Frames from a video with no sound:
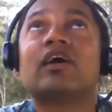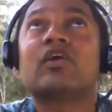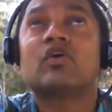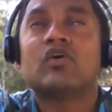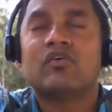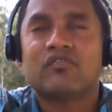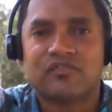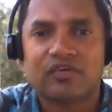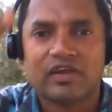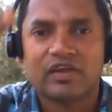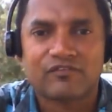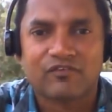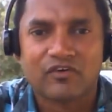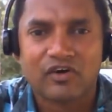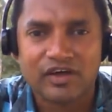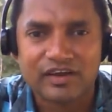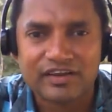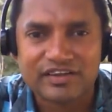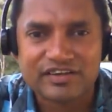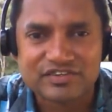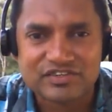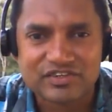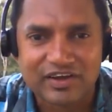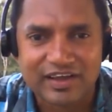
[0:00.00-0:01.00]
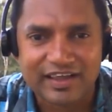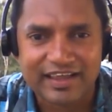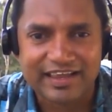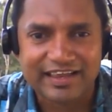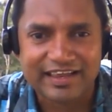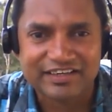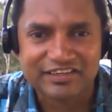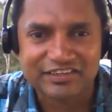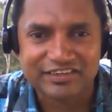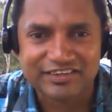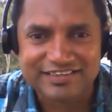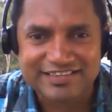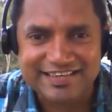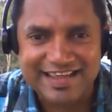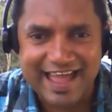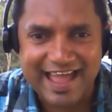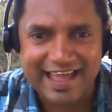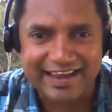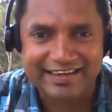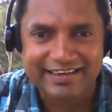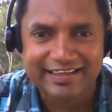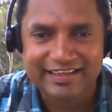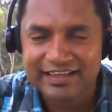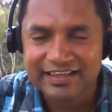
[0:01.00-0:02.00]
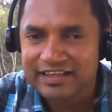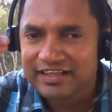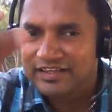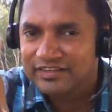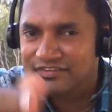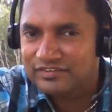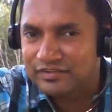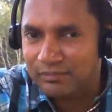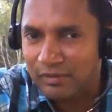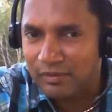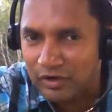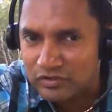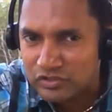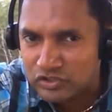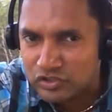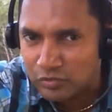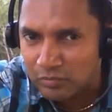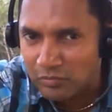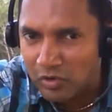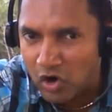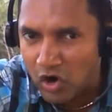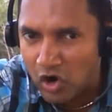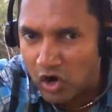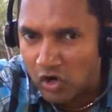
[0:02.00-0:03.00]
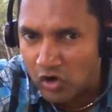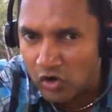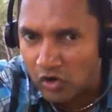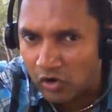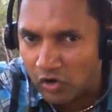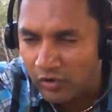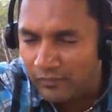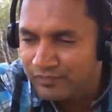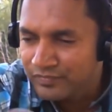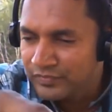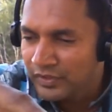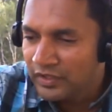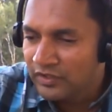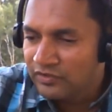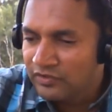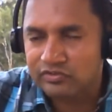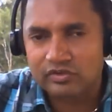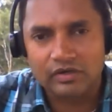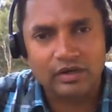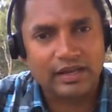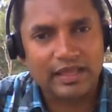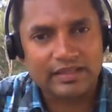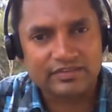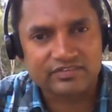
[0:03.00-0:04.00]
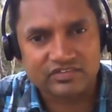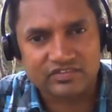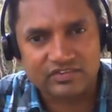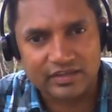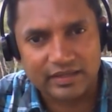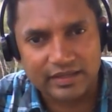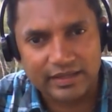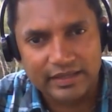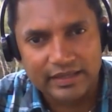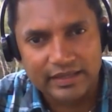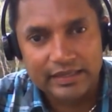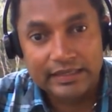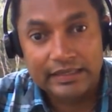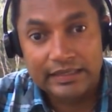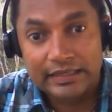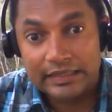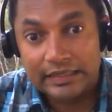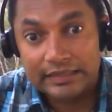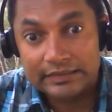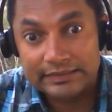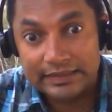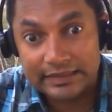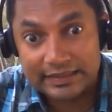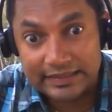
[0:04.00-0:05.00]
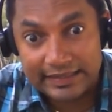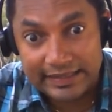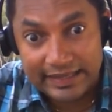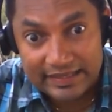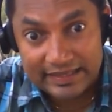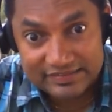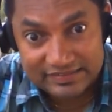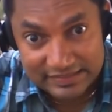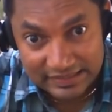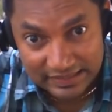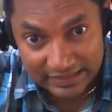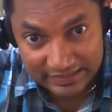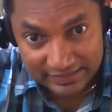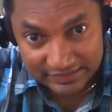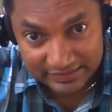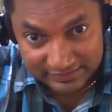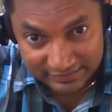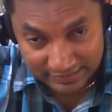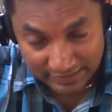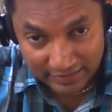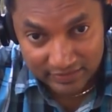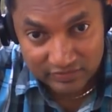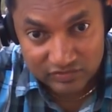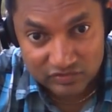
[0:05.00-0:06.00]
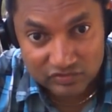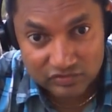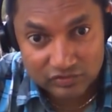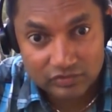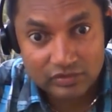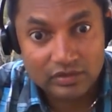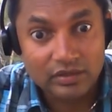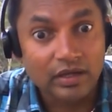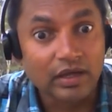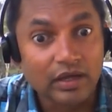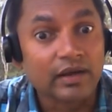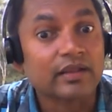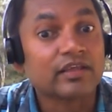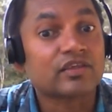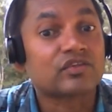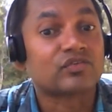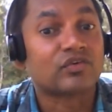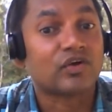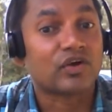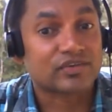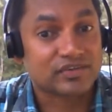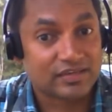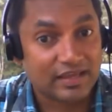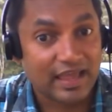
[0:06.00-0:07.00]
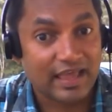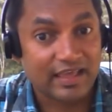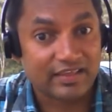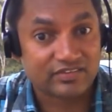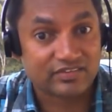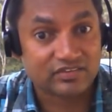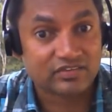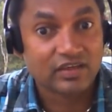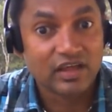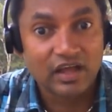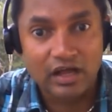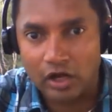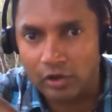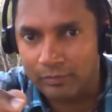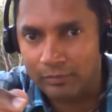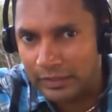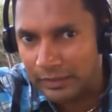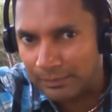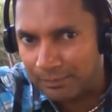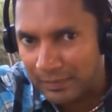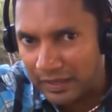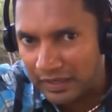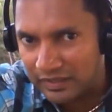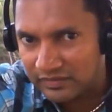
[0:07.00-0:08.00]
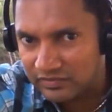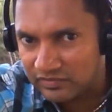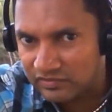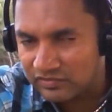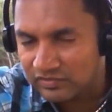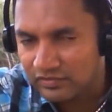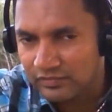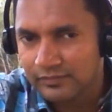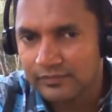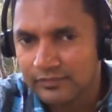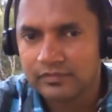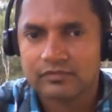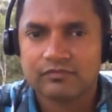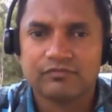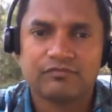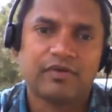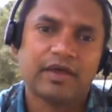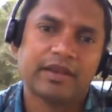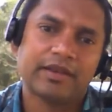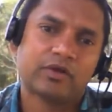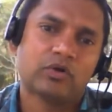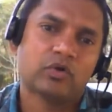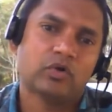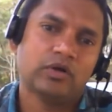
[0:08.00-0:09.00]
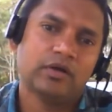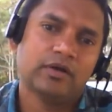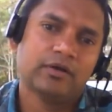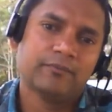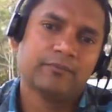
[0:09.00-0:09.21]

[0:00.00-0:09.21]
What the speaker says: roof will fall into your head, you're dead. It's about tomorrow. So let's see. The case study says a wristwatch has how many parts? Very good.